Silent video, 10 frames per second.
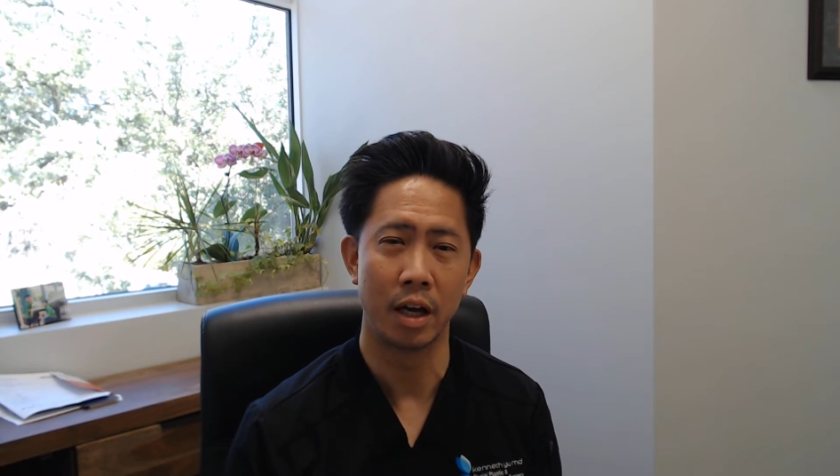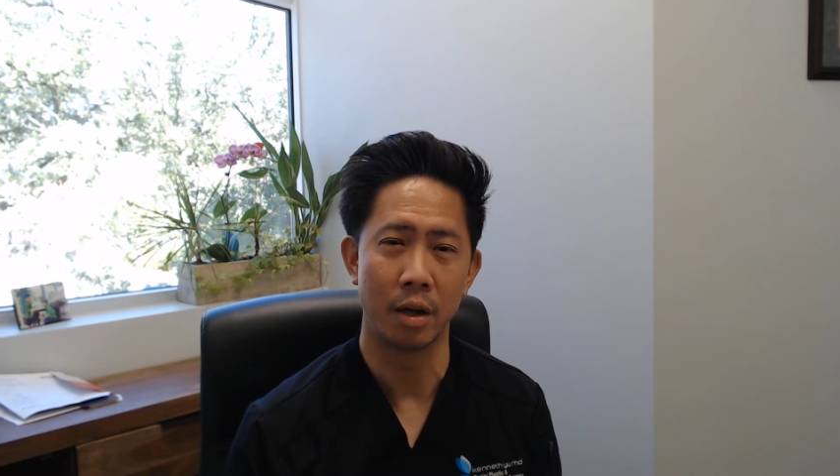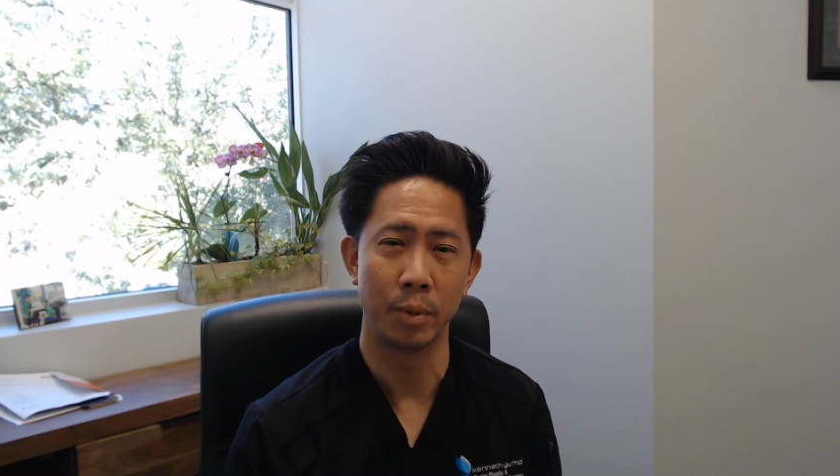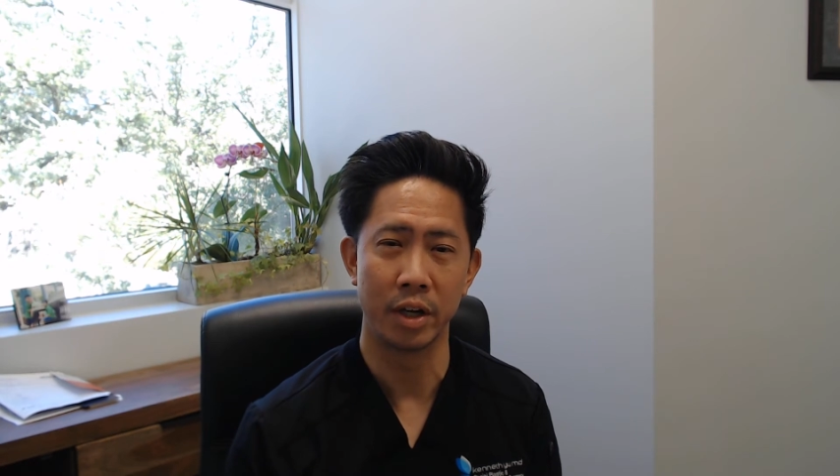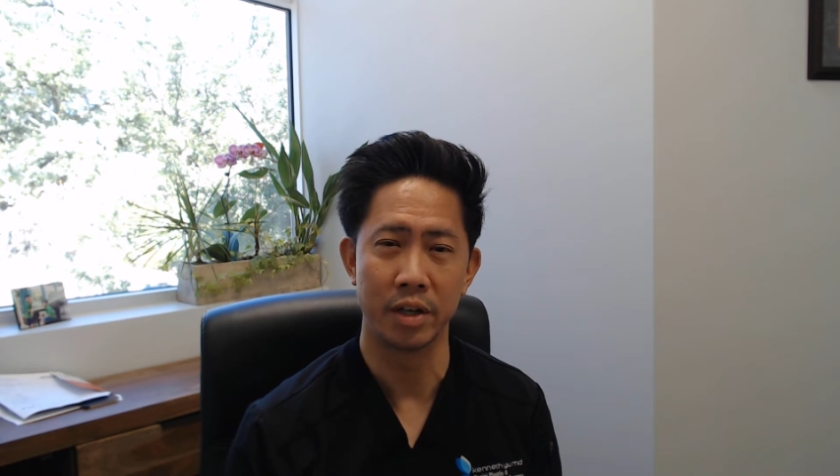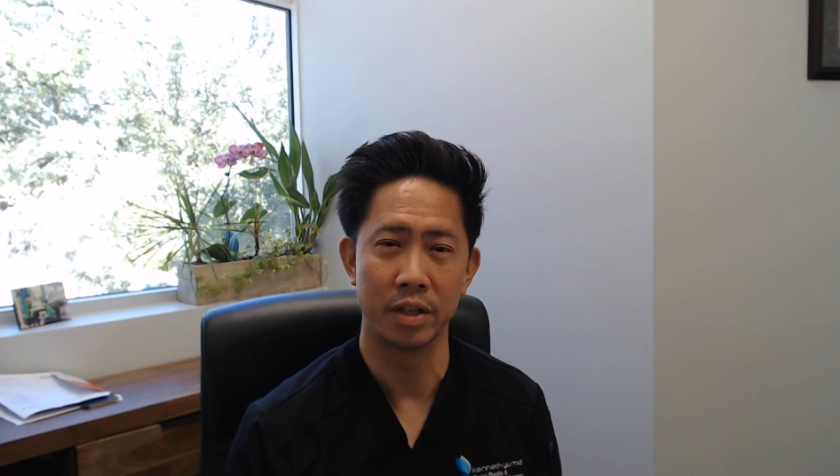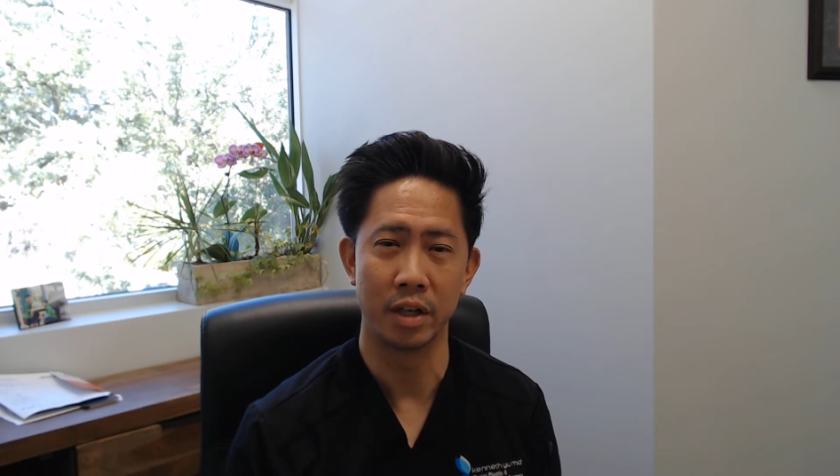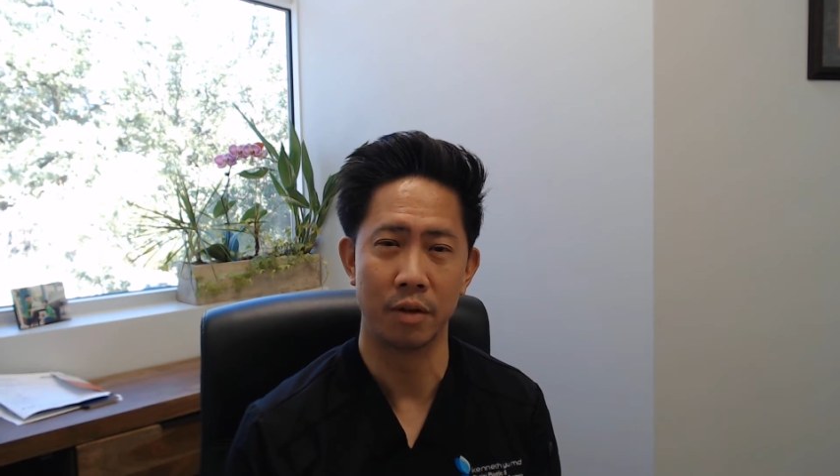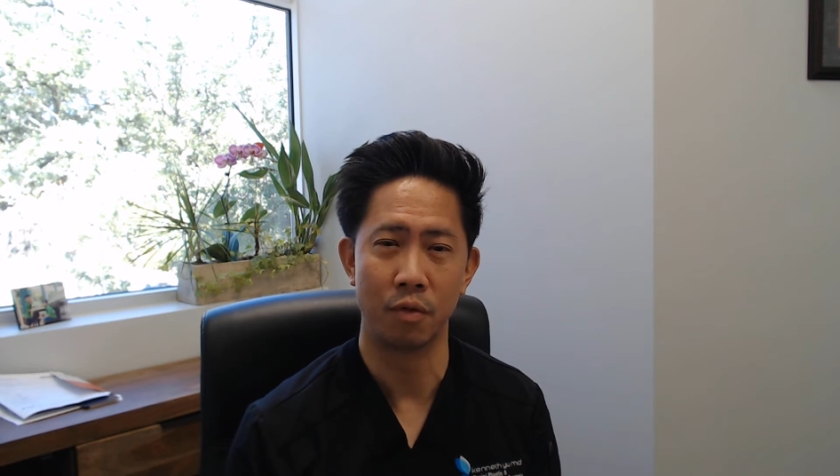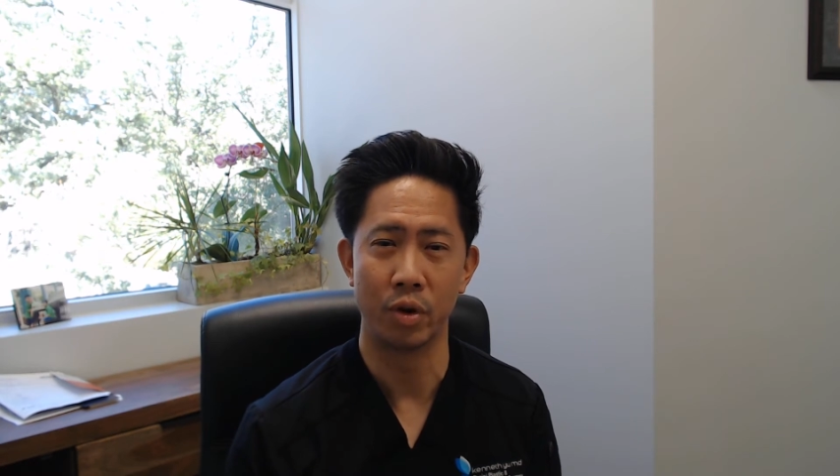because it
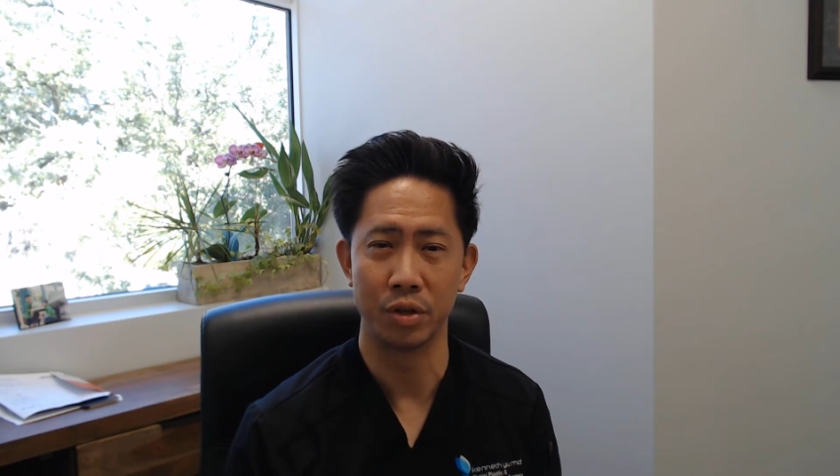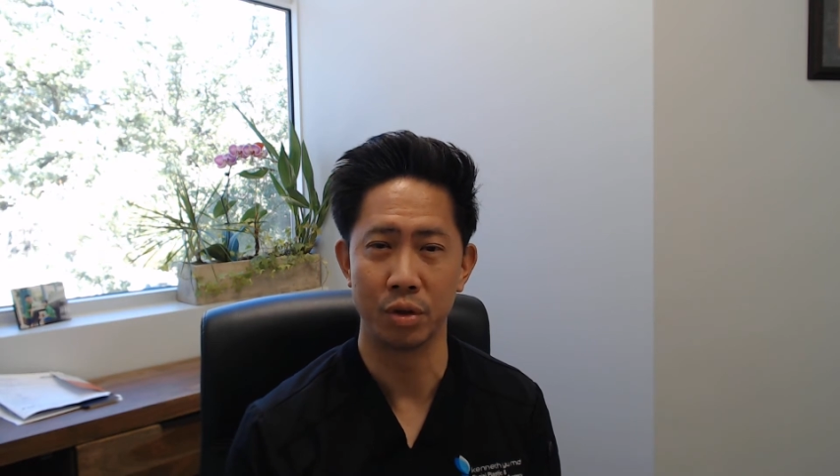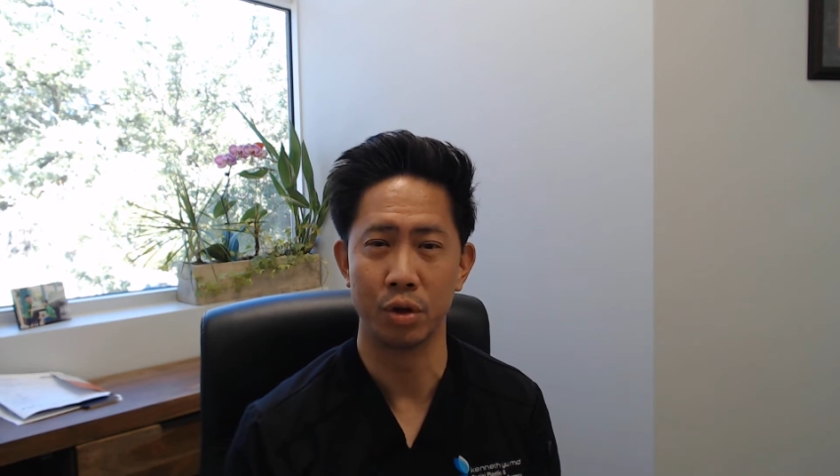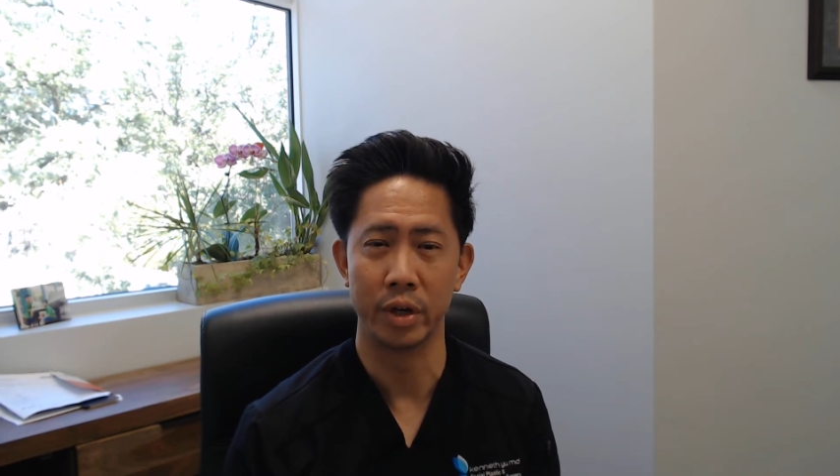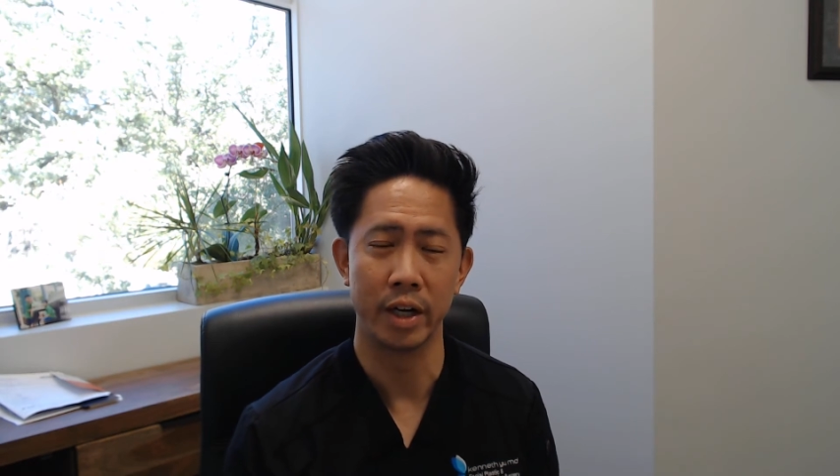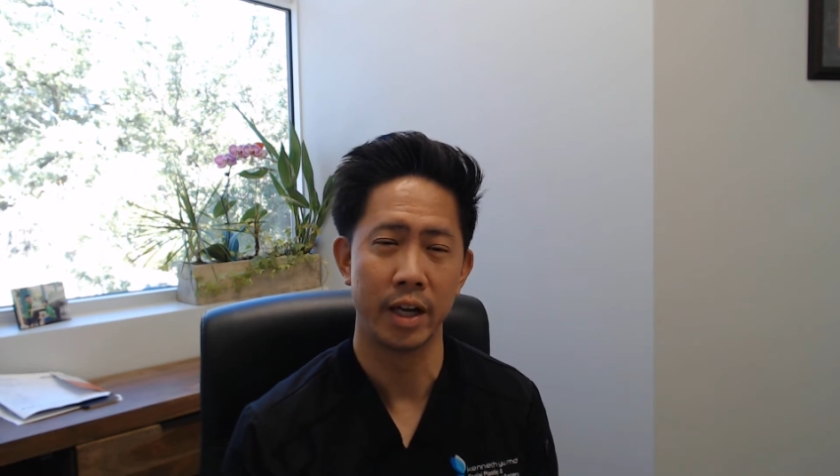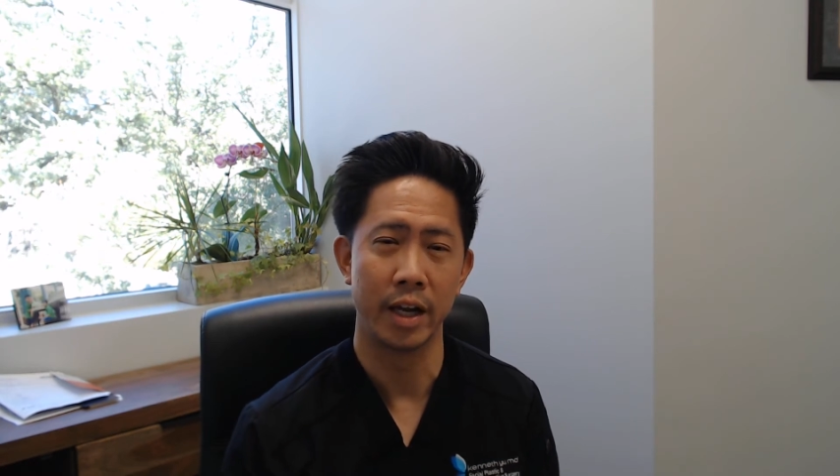avoids surgery.